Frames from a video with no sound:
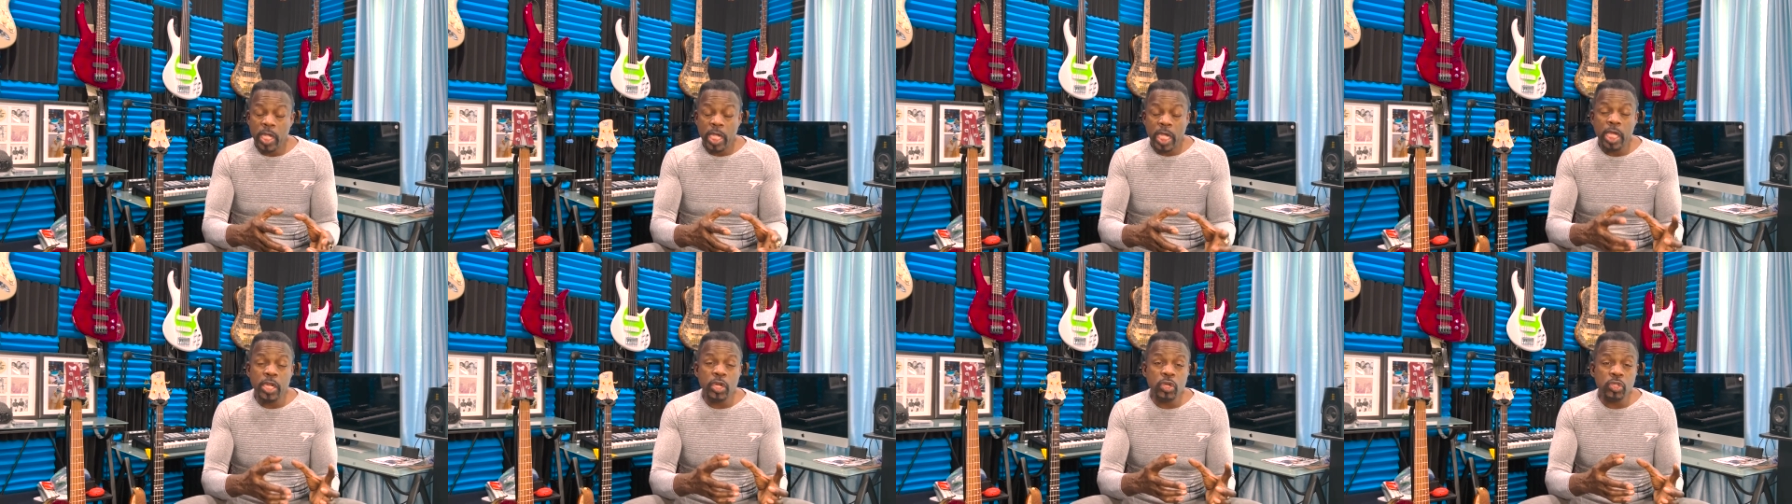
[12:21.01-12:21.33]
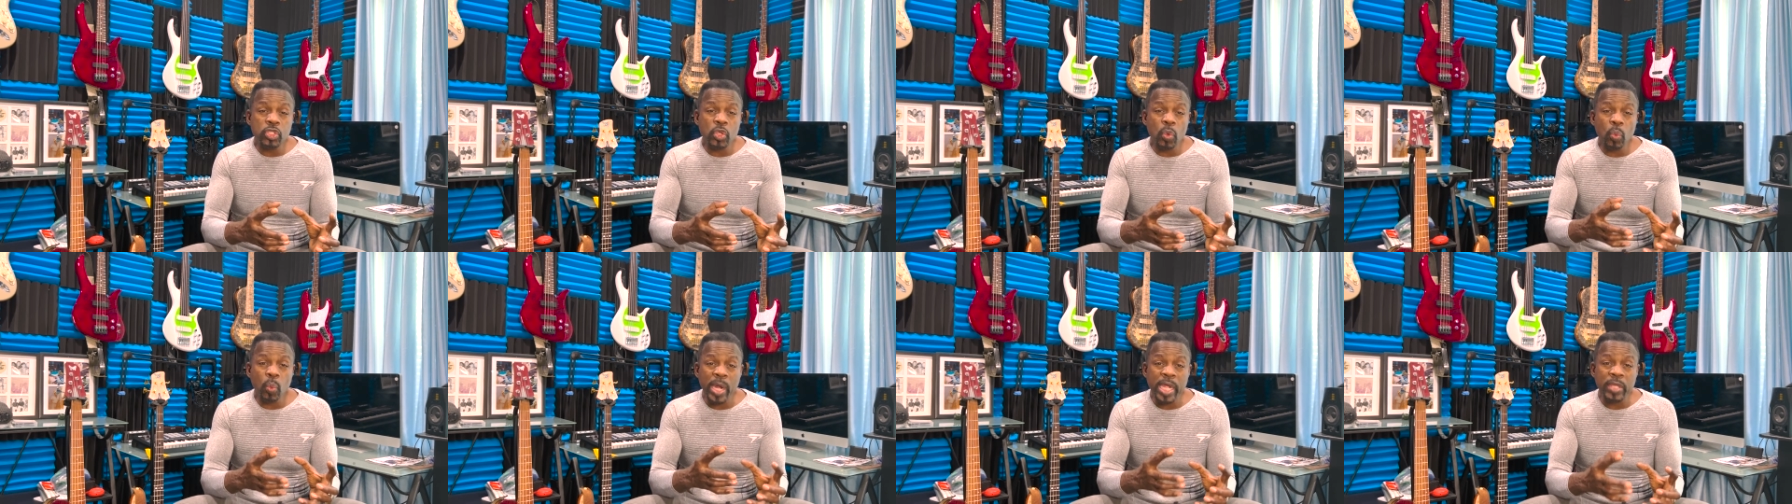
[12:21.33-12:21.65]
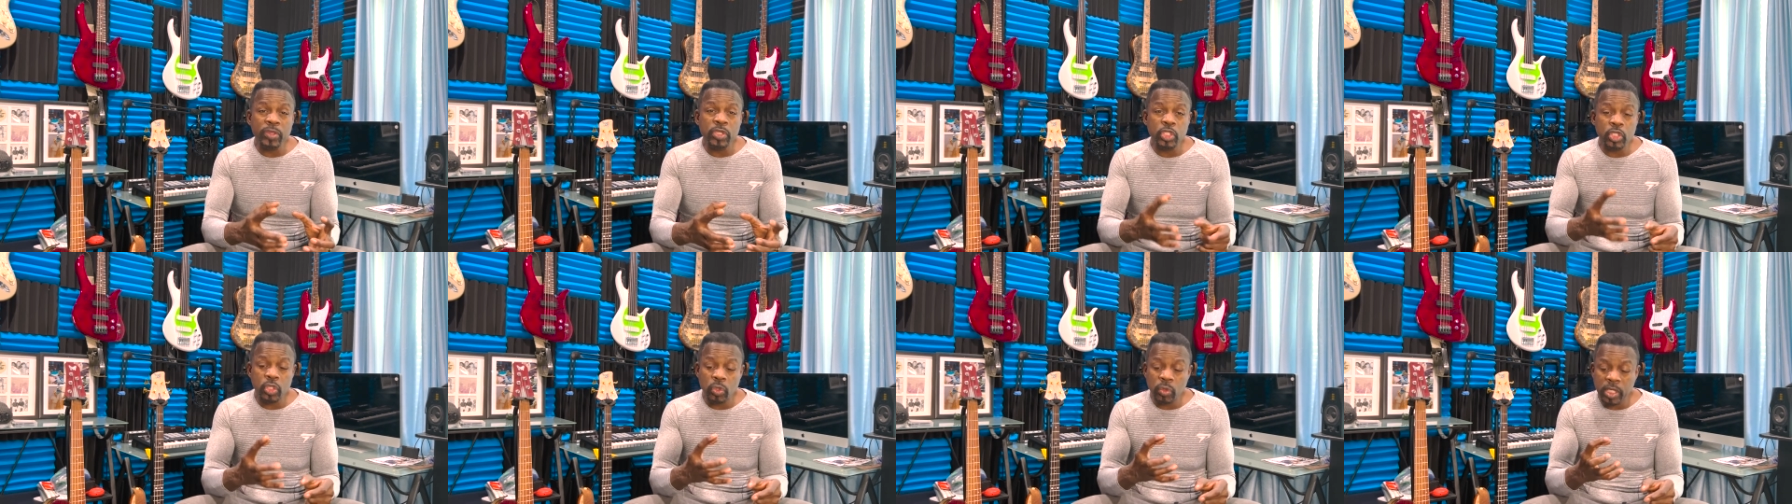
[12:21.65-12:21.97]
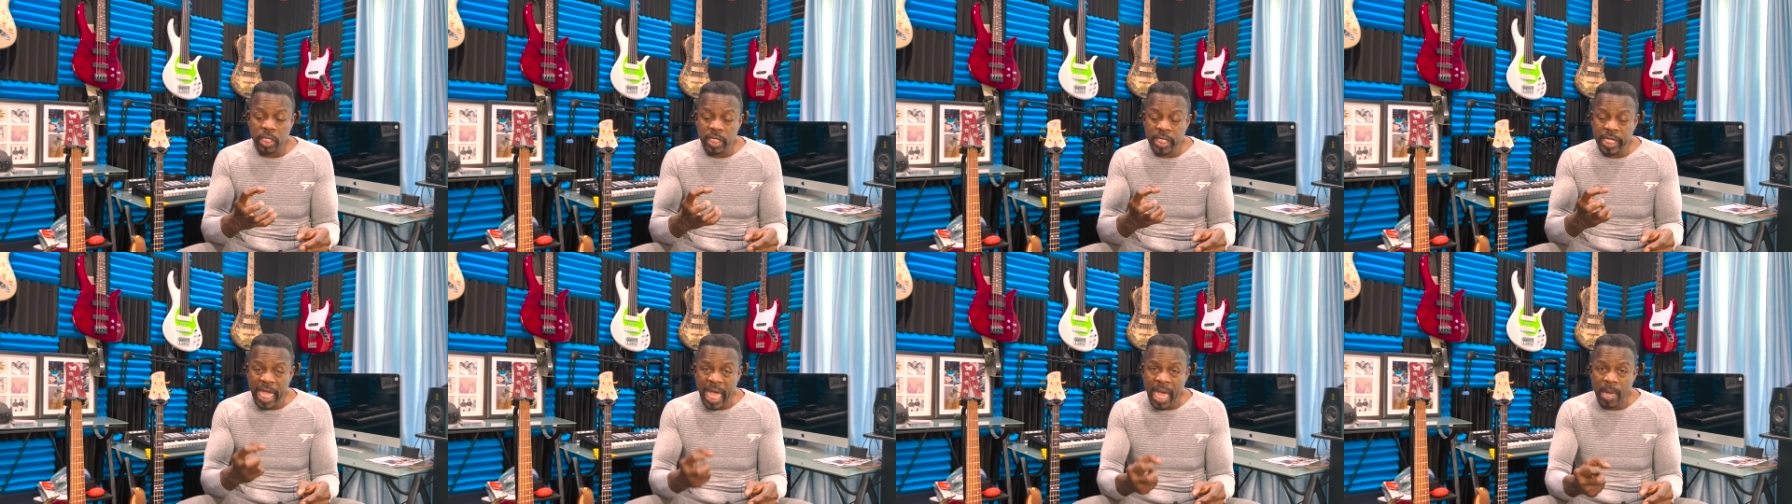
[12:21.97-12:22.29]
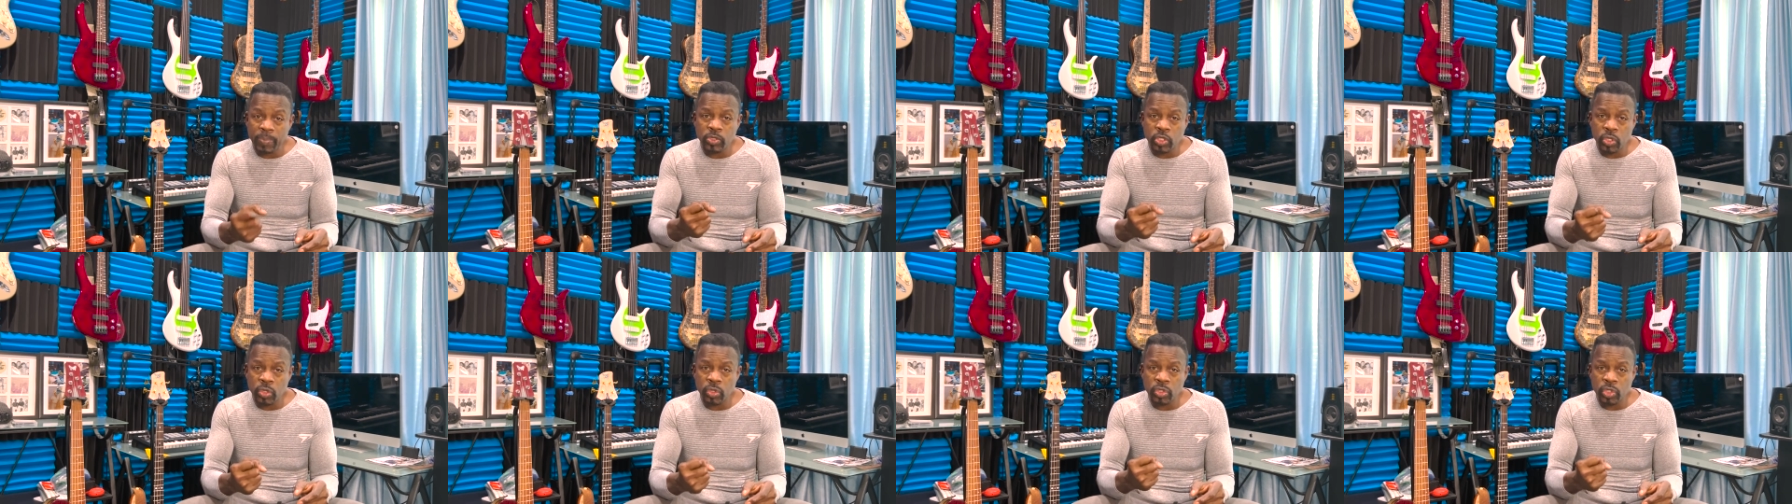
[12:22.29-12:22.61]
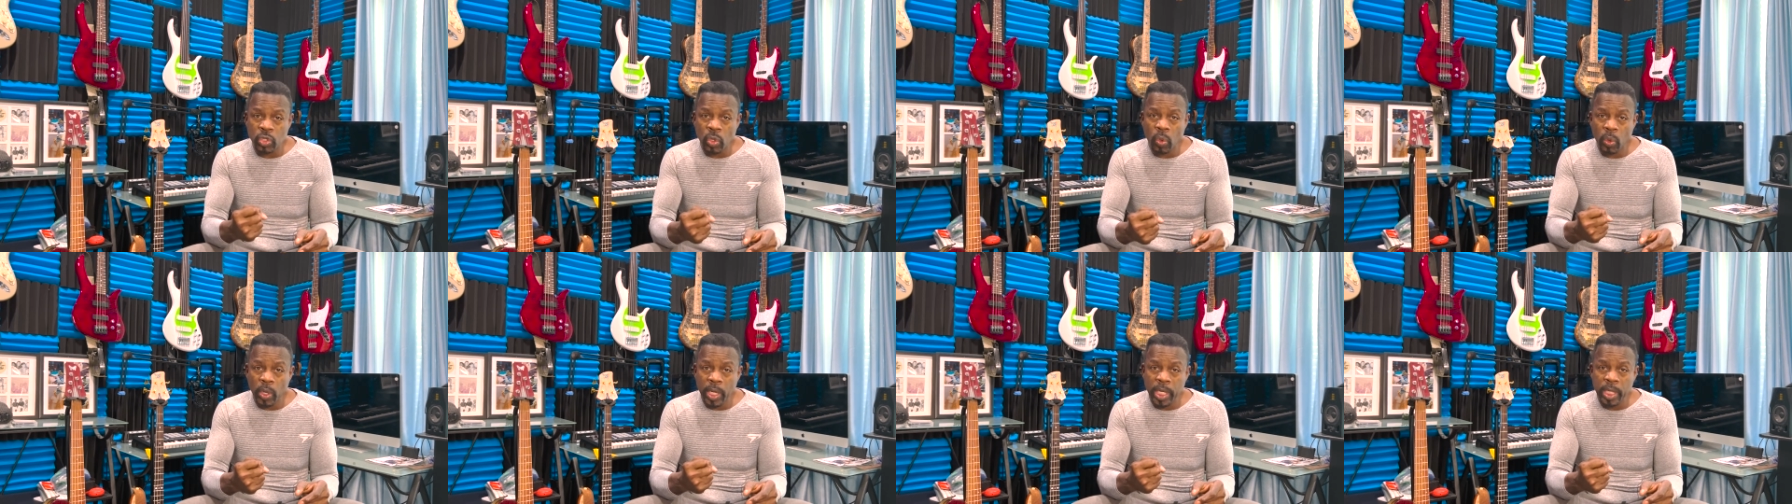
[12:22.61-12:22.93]
And there's a way that you can capture
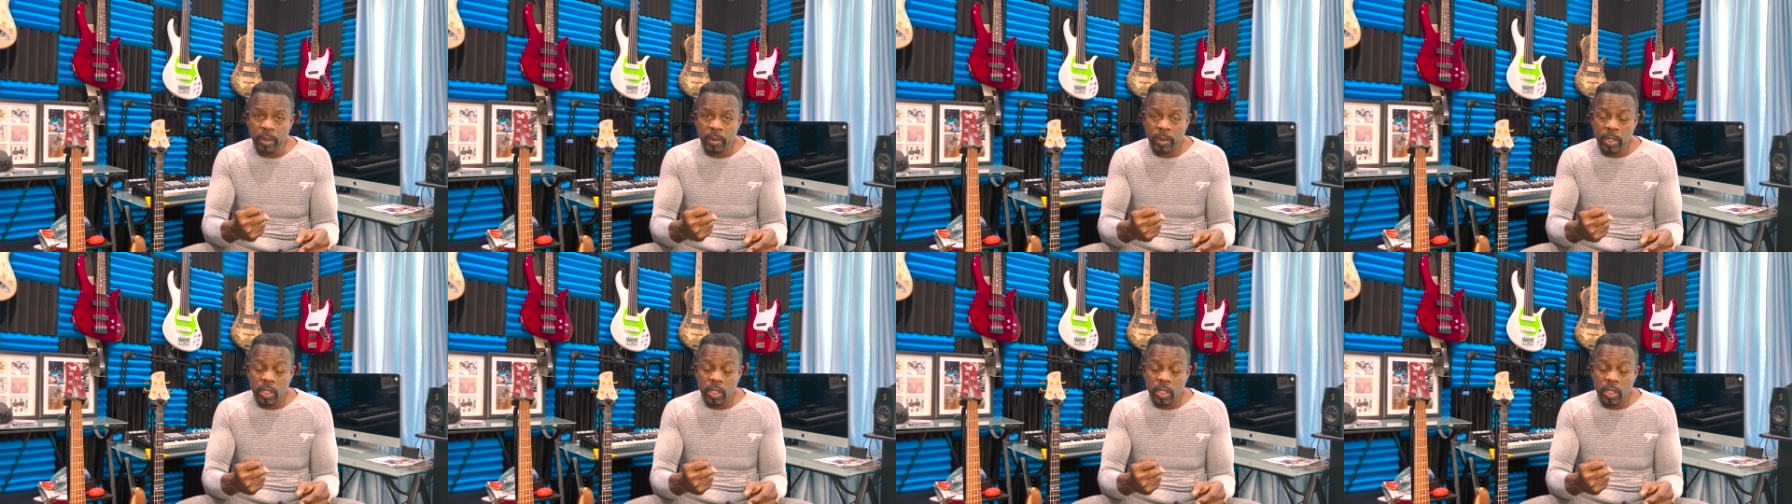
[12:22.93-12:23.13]
joy.